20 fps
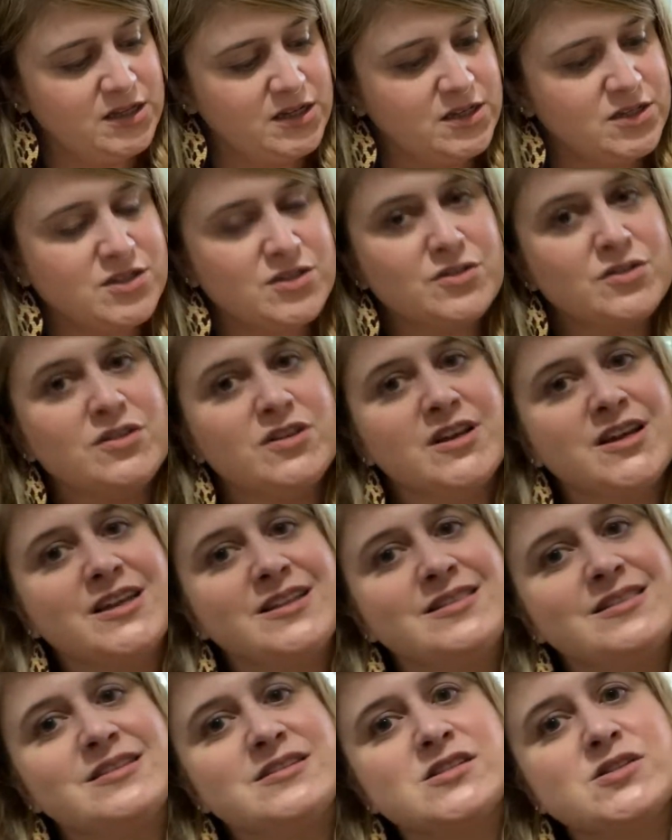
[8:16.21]
So look
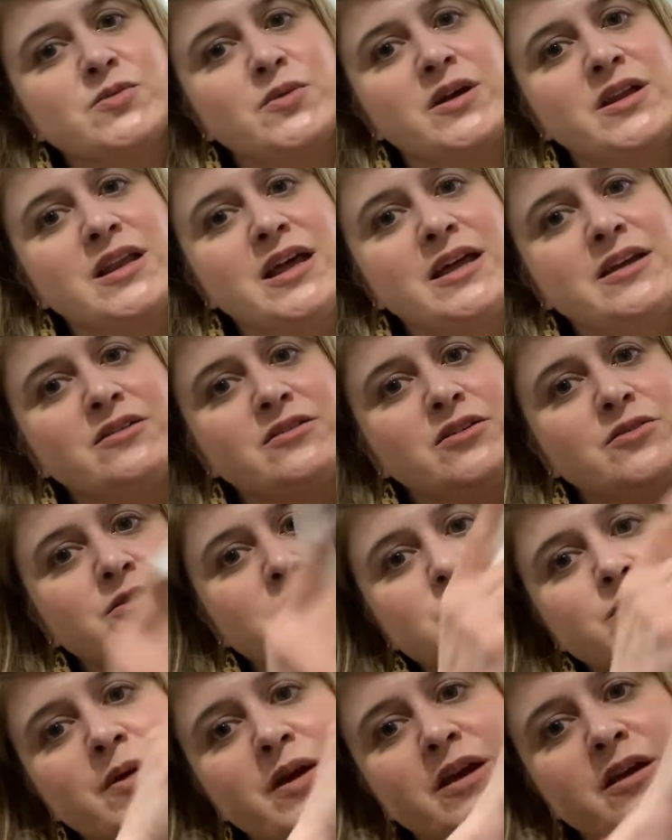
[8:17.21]
at this one. I don't know
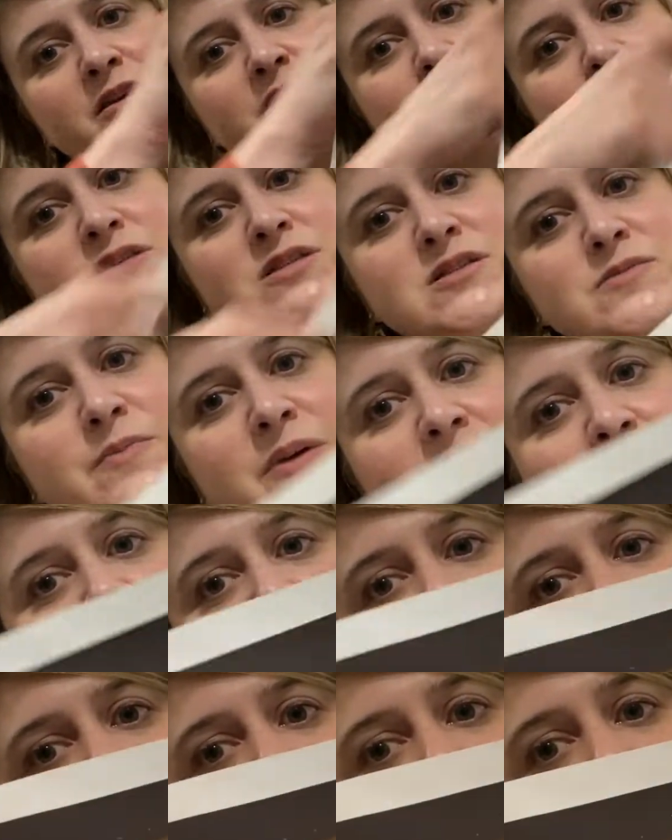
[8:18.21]
which way it goes. This might go
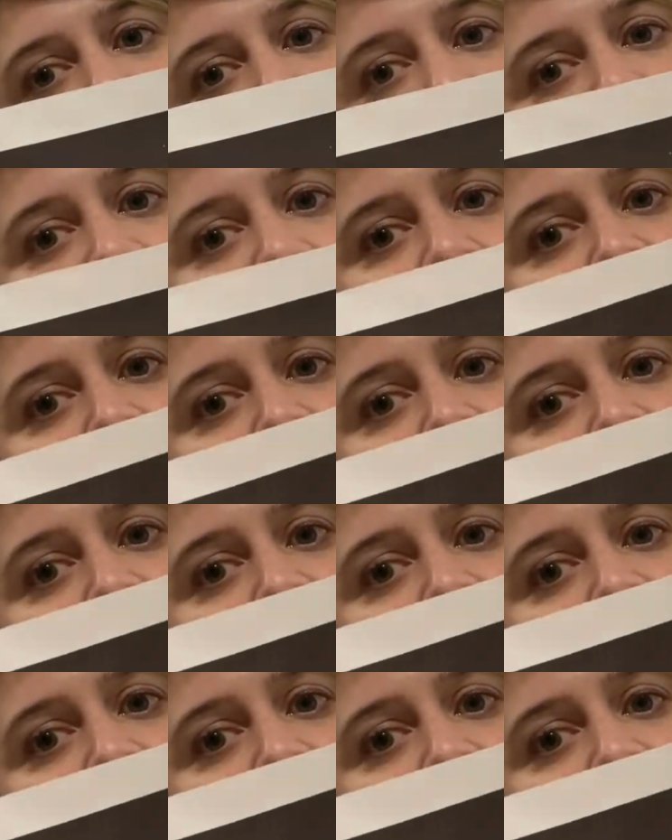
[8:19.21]
this way.